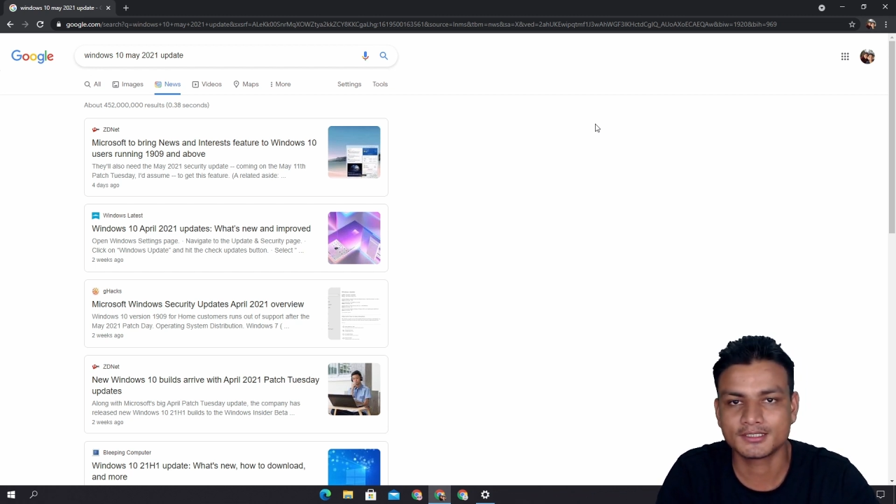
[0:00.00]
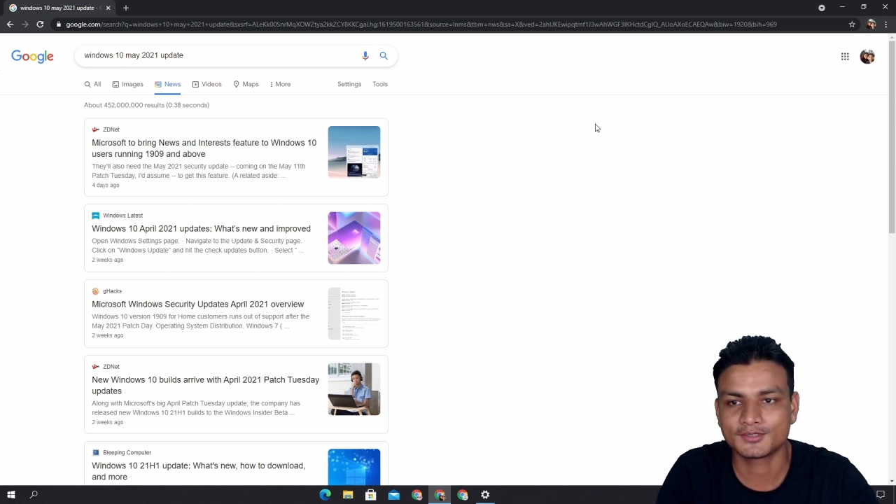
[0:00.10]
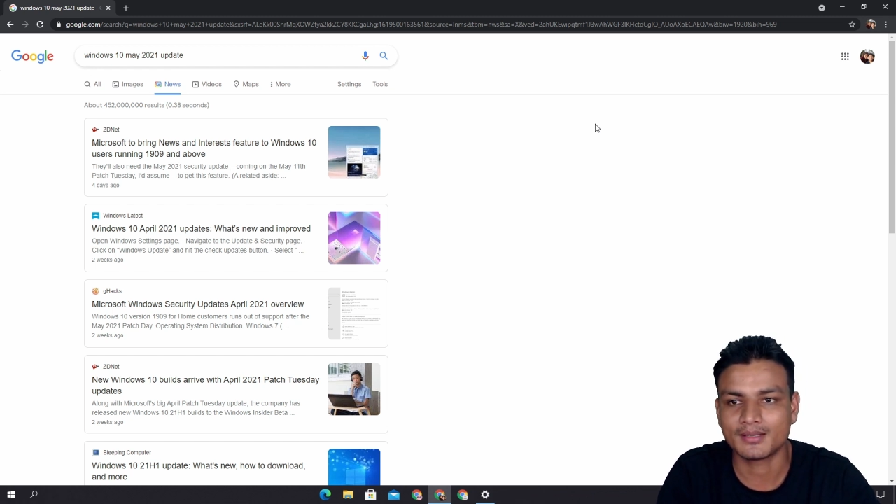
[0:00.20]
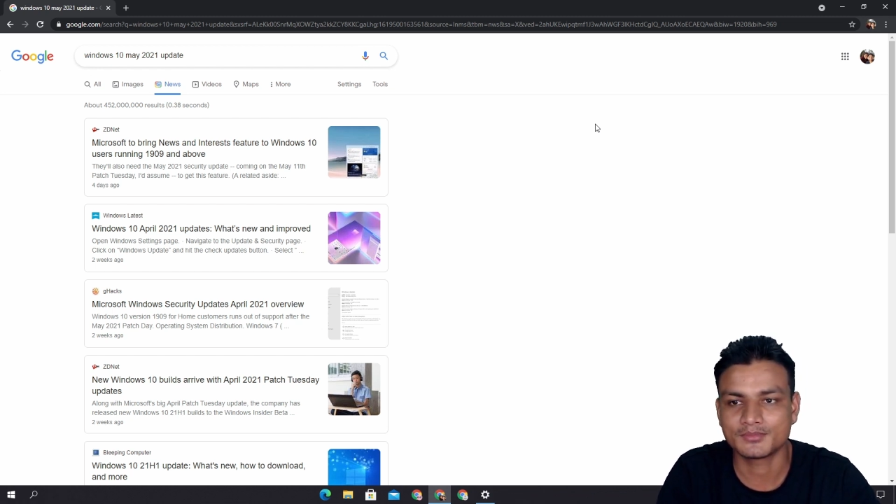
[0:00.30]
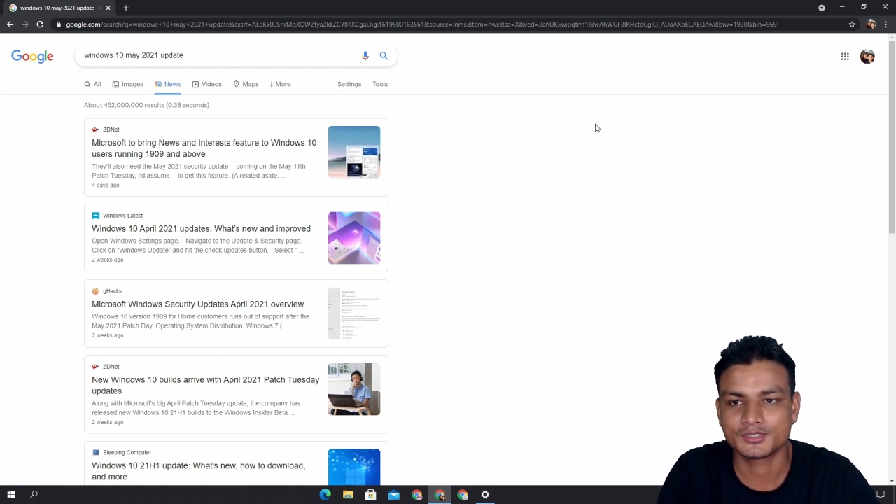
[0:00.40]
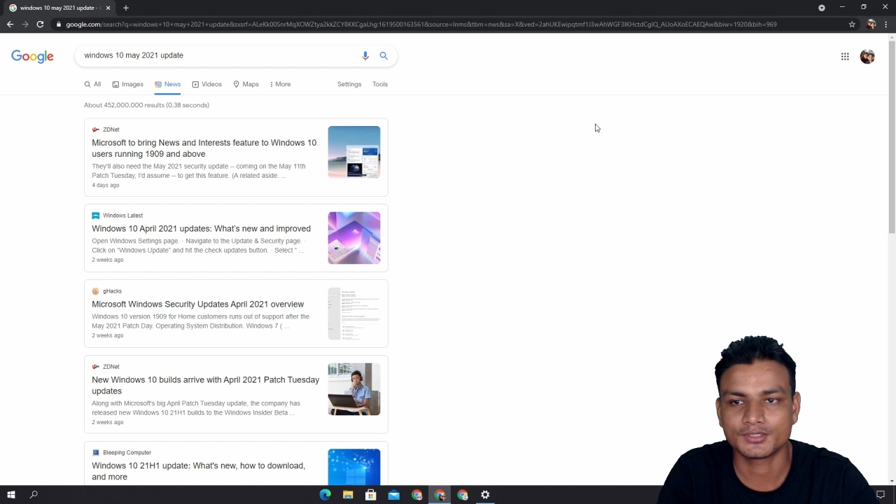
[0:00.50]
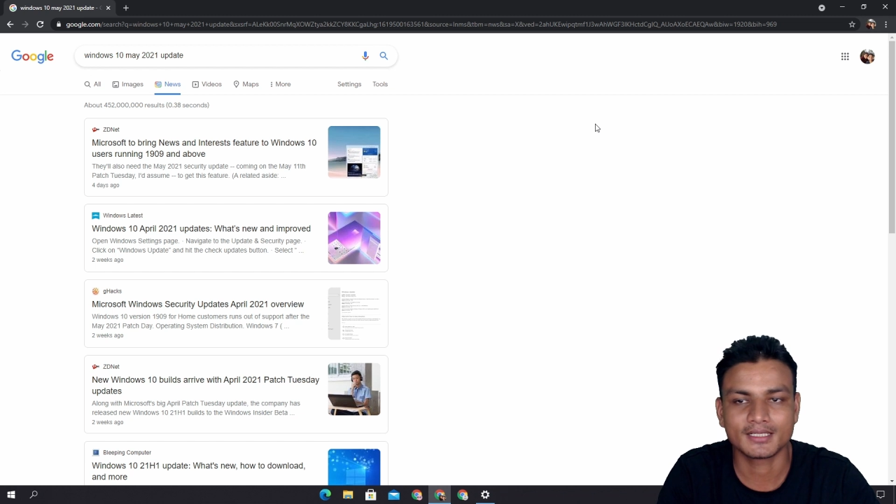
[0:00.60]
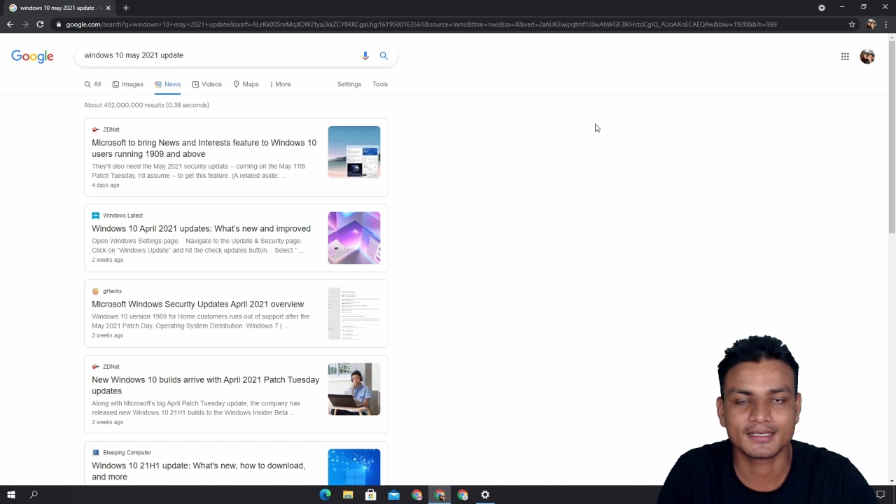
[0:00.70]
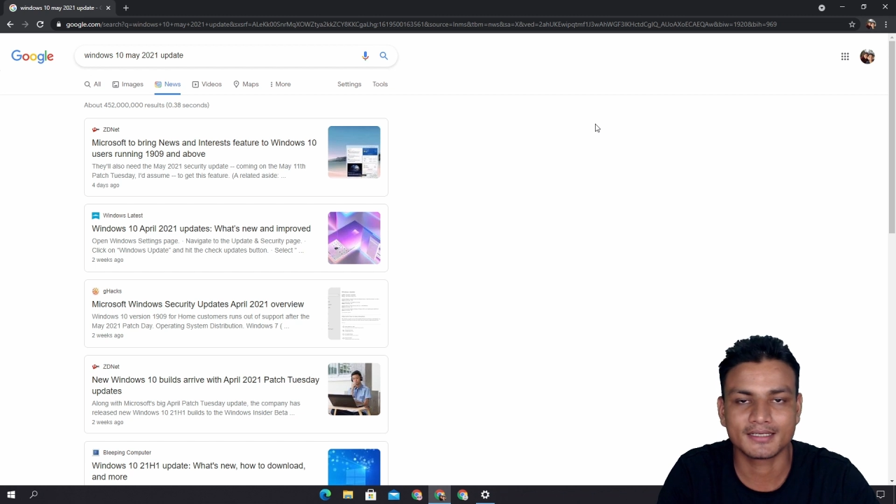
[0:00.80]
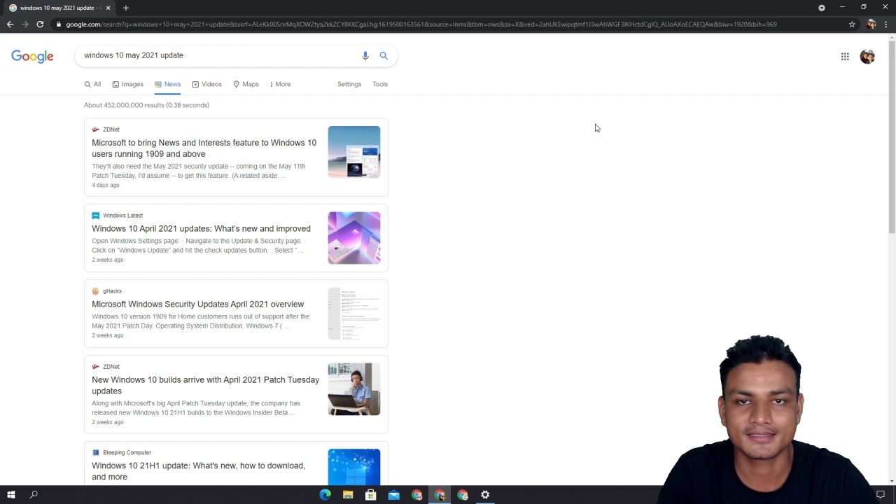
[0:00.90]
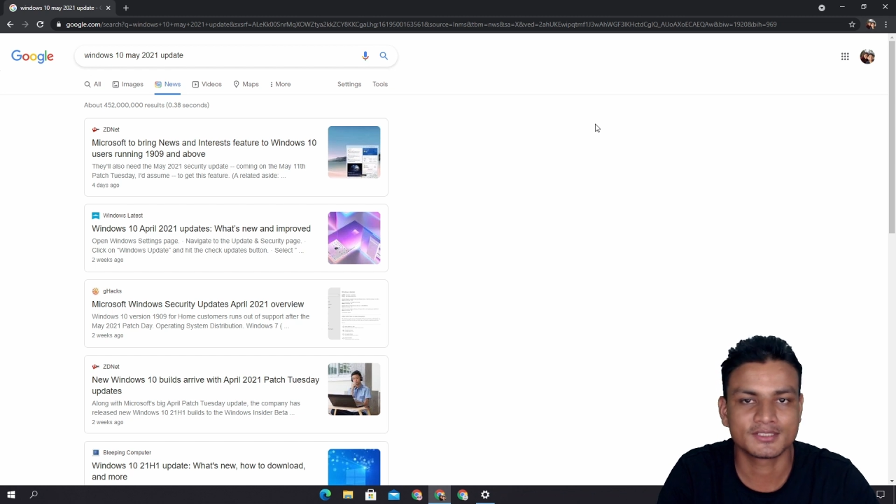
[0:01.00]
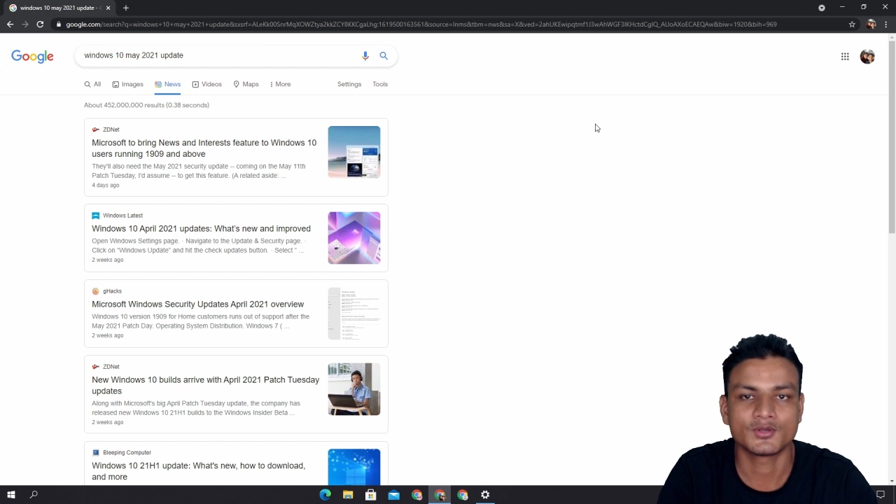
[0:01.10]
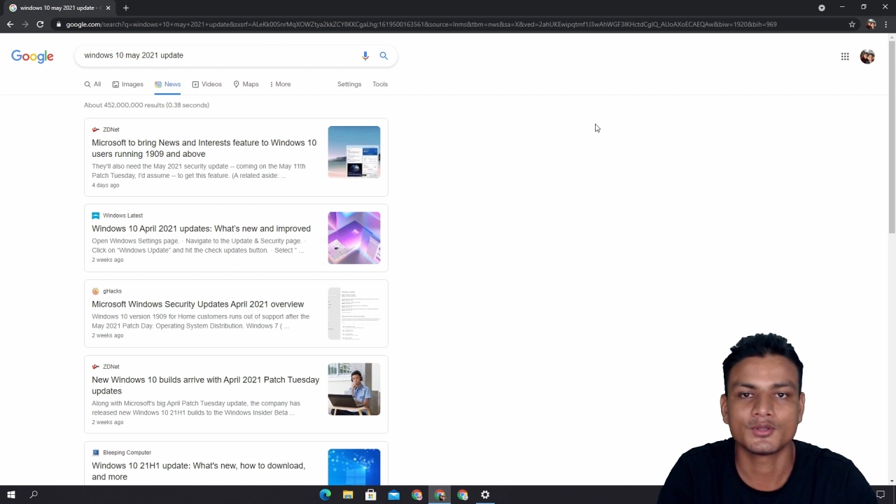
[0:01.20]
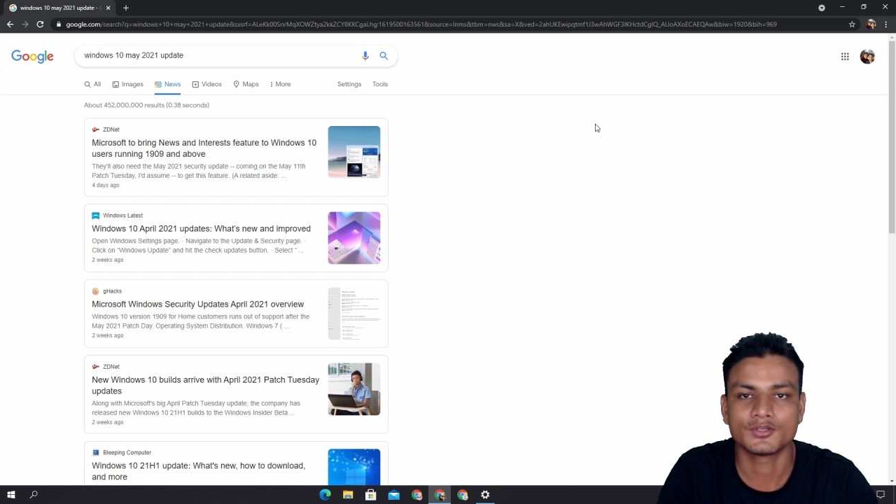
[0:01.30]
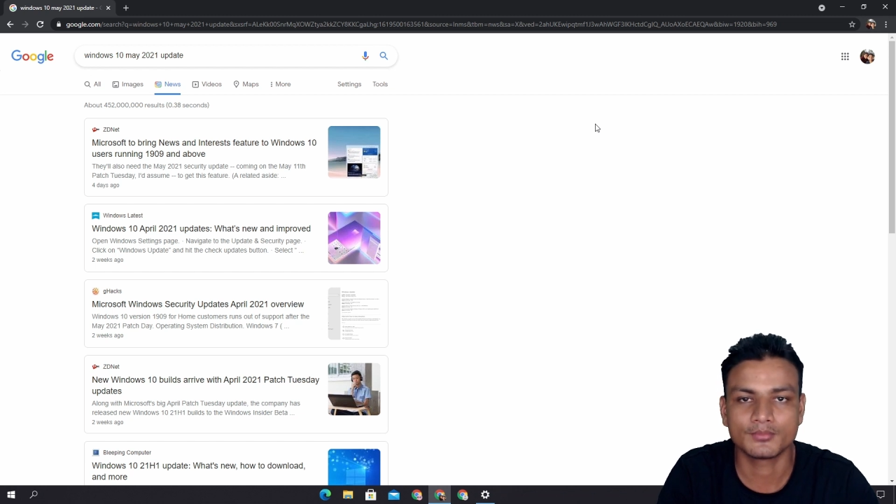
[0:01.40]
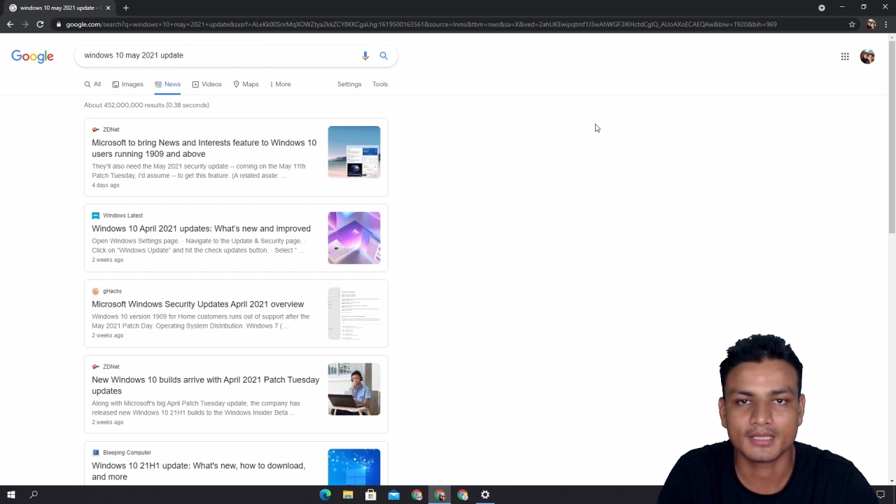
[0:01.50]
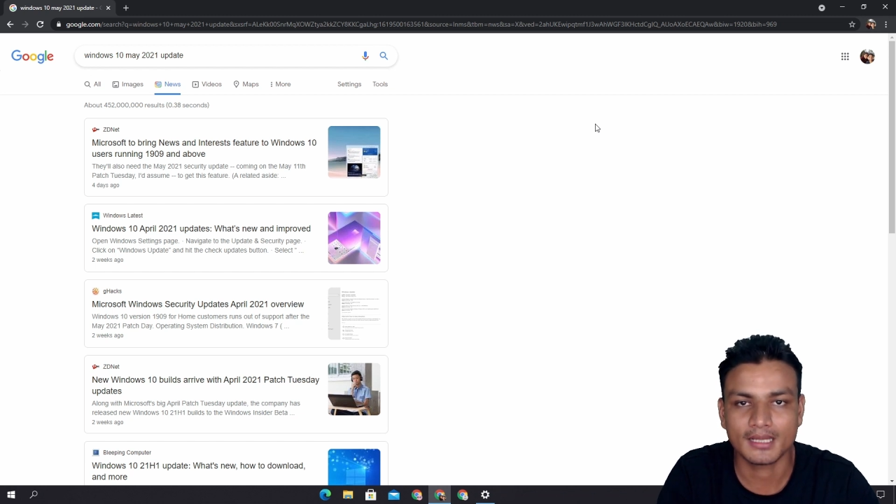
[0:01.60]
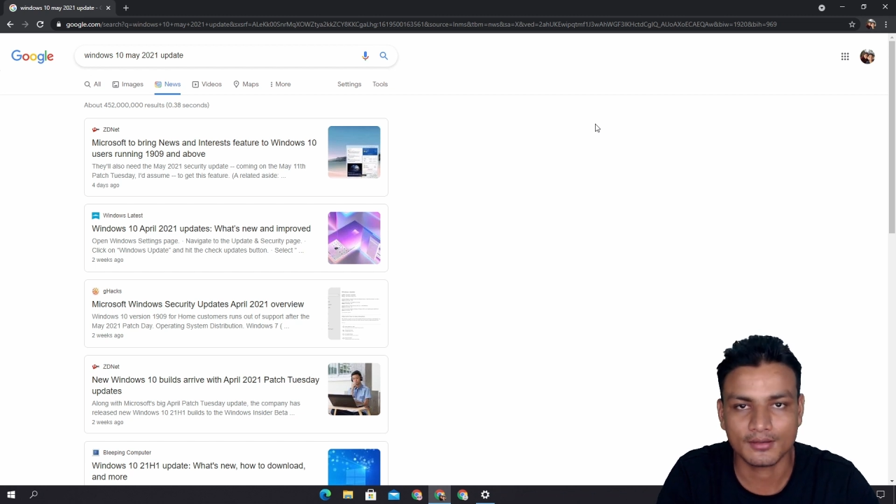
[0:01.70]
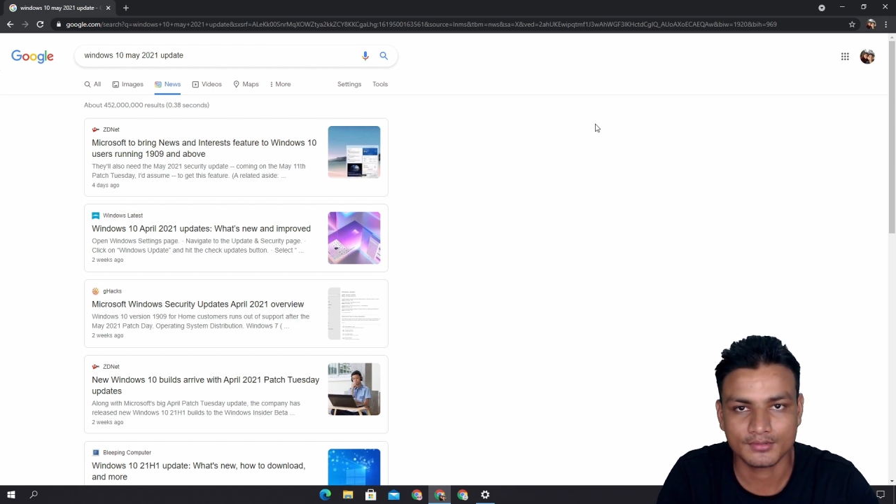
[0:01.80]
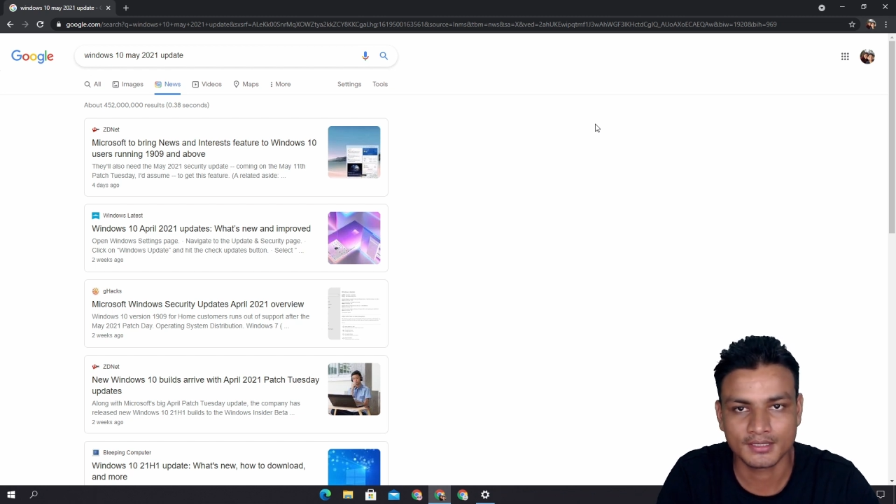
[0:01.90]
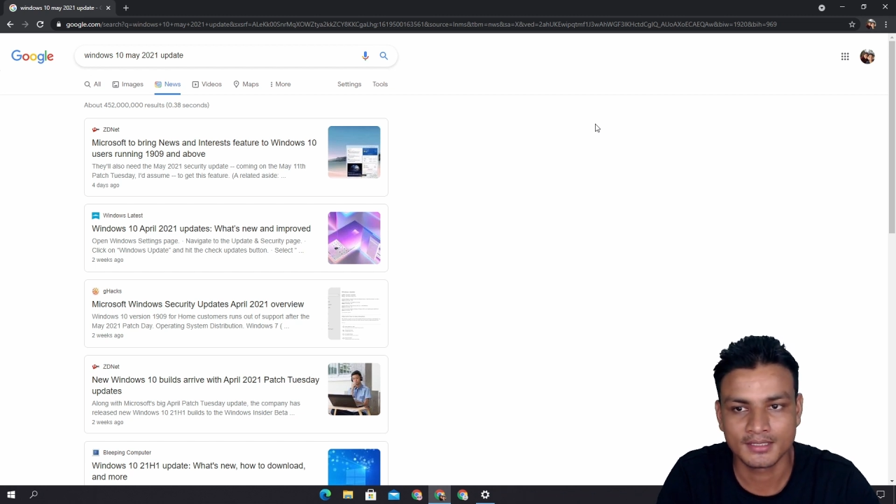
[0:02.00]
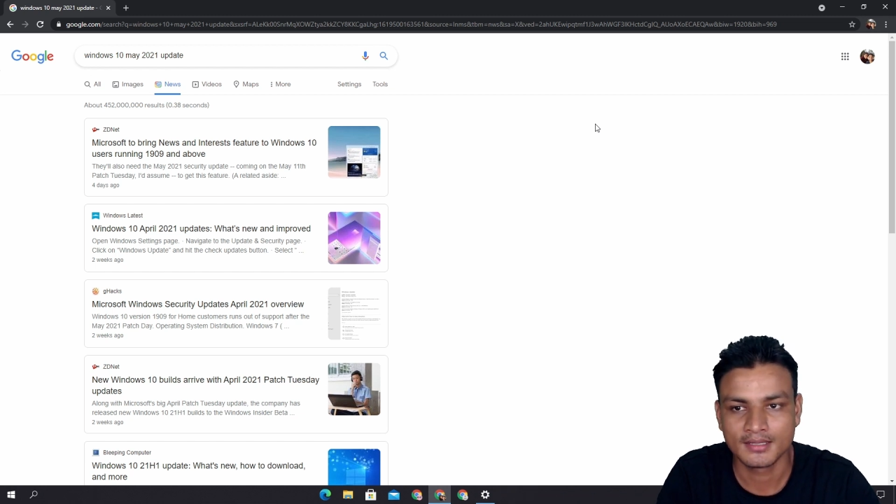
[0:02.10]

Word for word: So I'm sure that it is going to be out